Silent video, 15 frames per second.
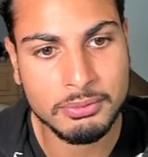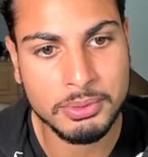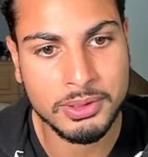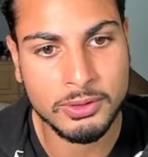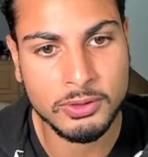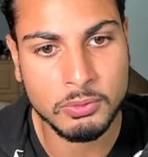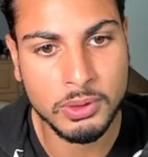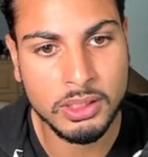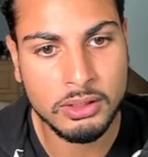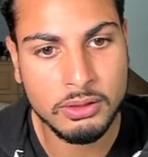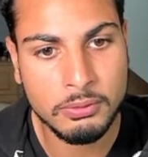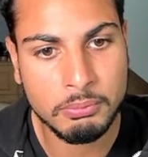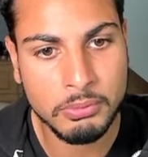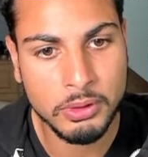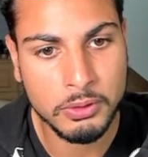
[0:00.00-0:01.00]
because when I go
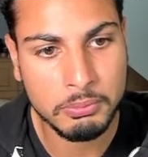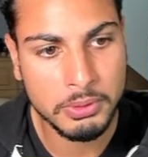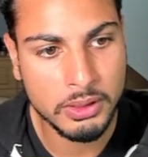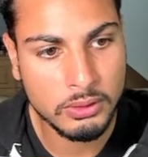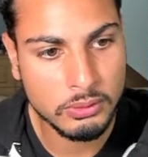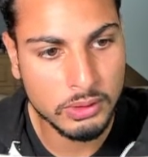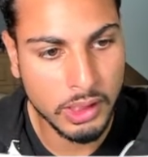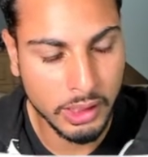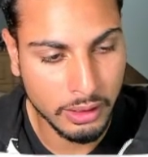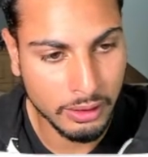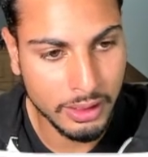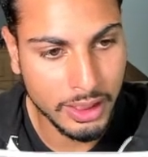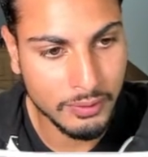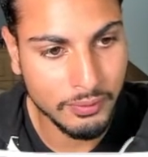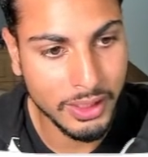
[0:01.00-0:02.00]
on mobile, I
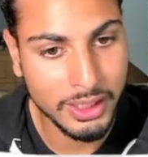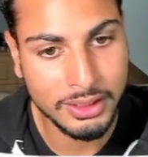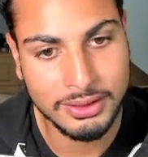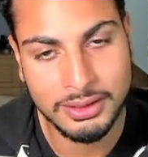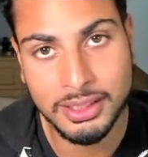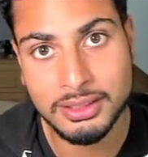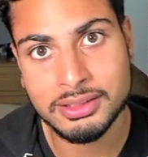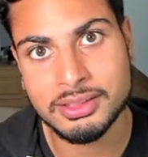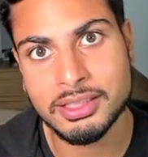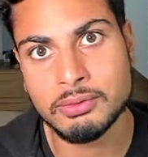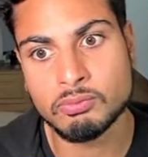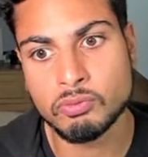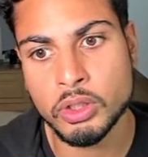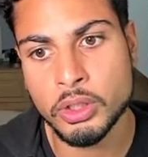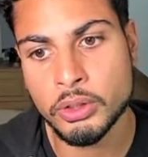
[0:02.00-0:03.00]
click that exact
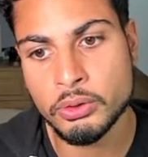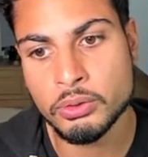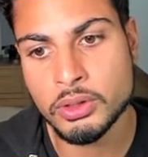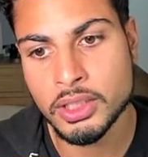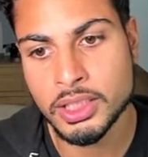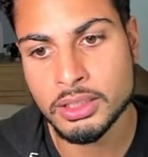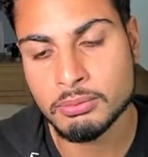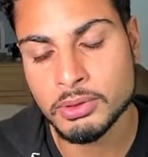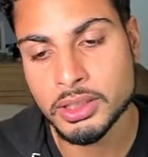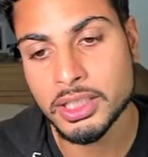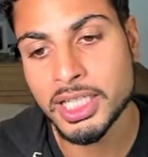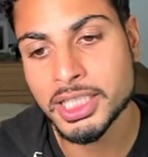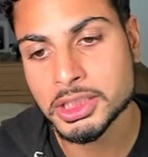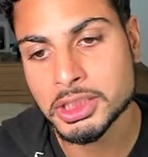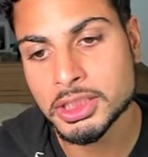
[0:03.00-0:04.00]
same row and I'm like,
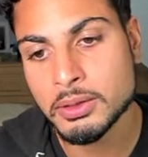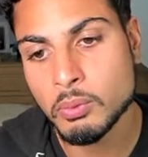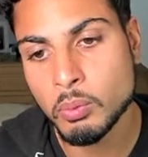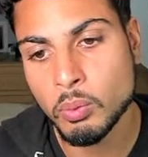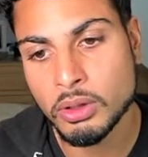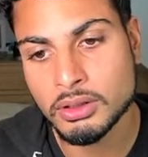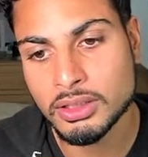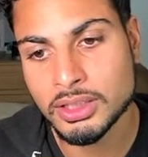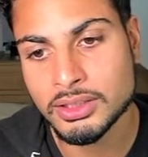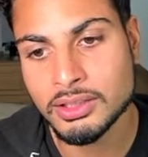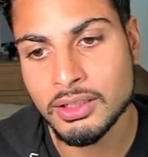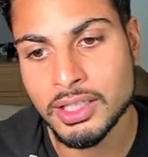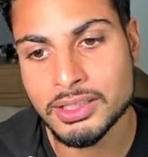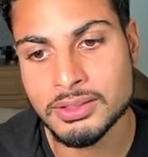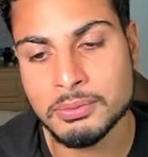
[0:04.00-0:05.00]
actually I want this
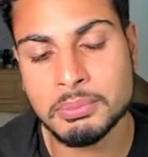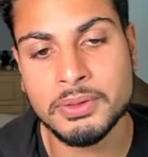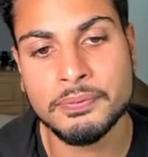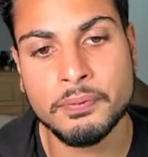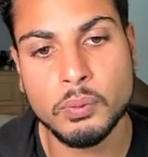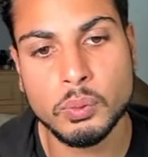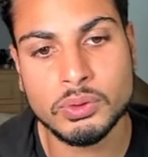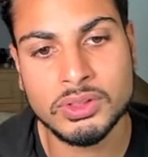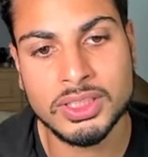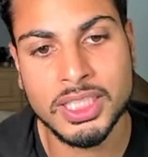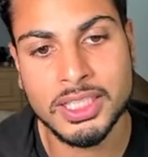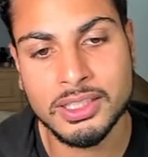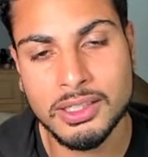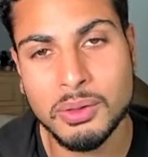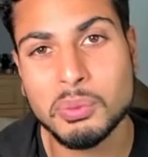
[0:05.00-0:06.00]
height to be
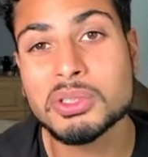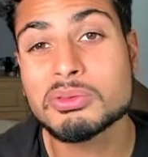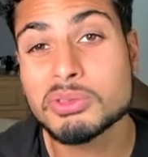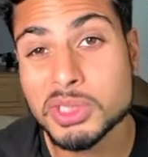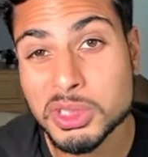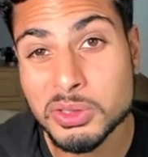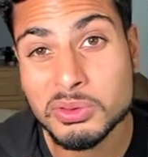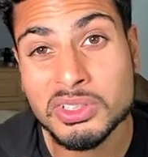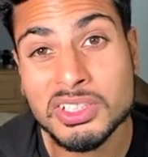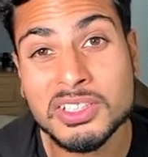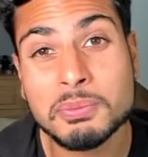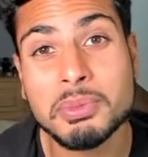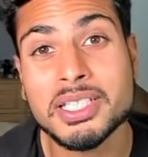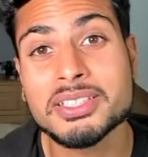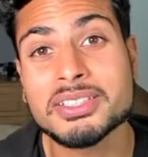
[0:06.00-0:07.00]
48, I want to reduce the
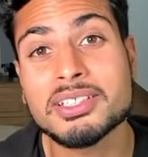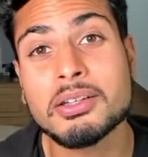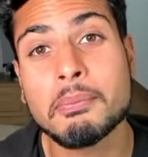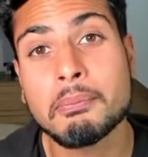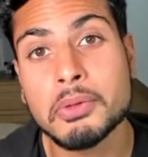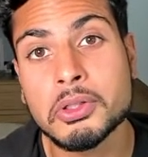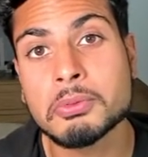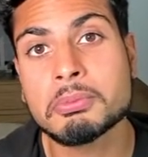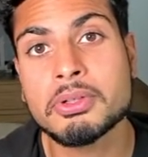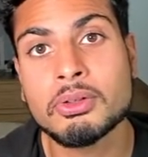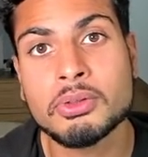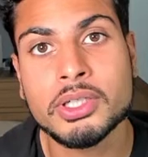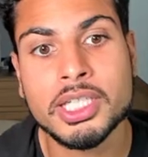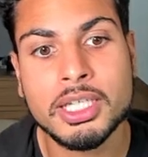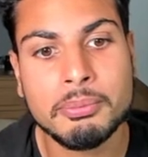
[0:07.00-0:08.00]
spacing on
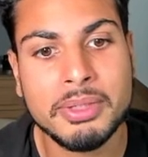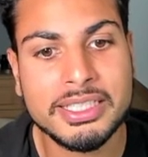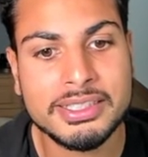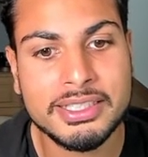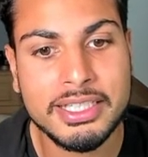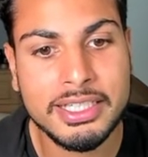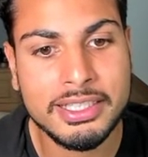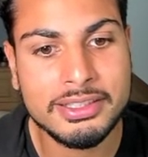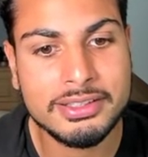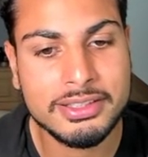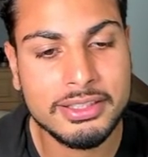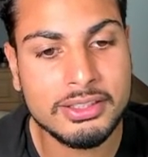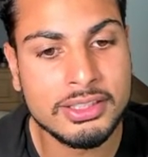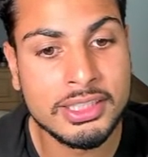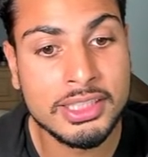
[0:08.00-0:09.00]
mobile, and it makes it
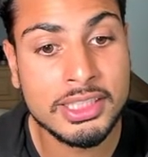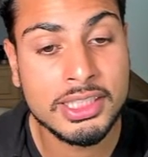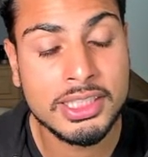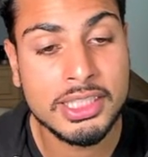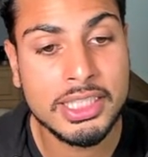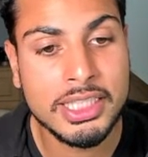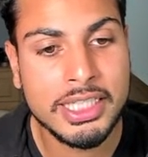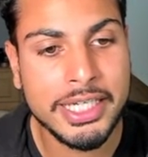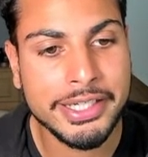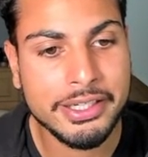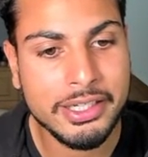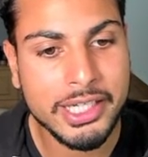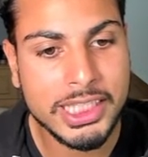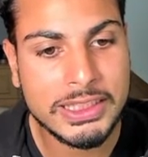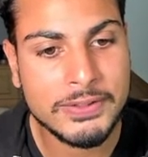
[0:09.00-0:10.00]
easier. And the
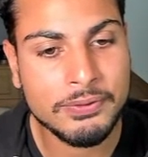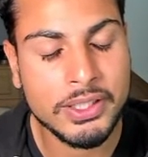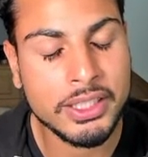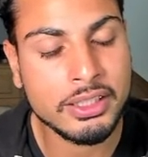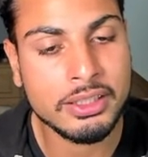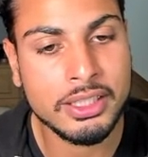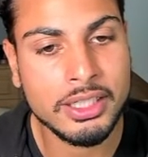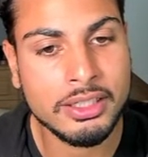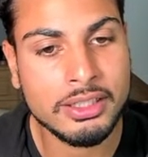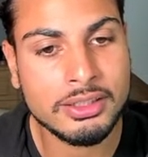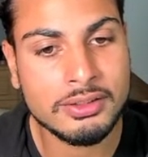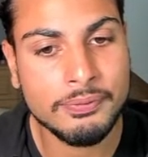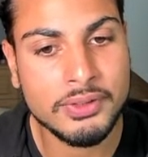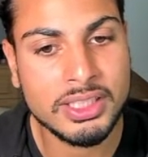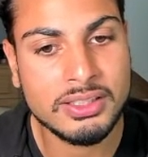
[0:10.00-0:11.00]
next thing
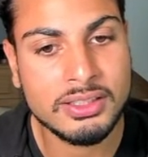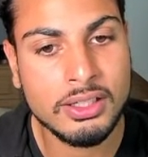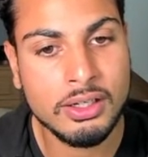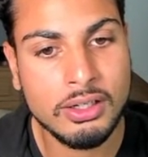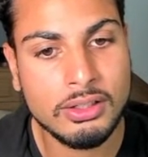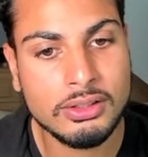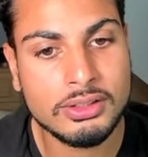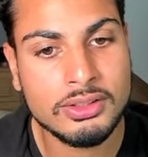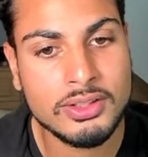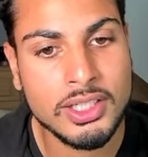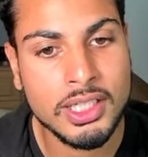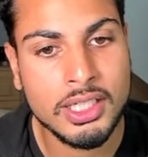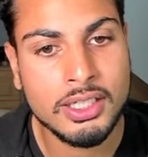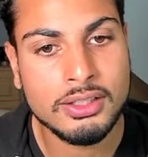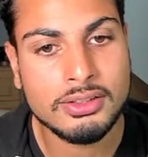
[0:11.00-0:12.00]
is these cards.
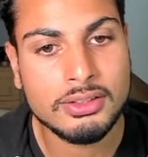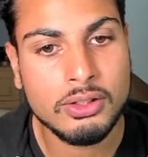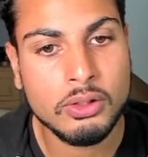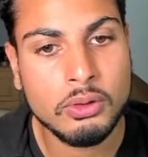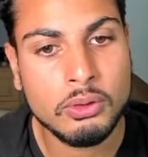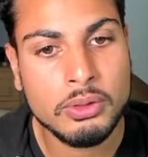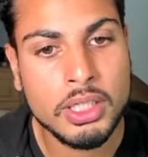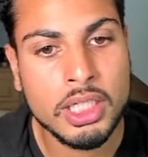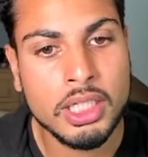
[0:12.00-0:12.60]
So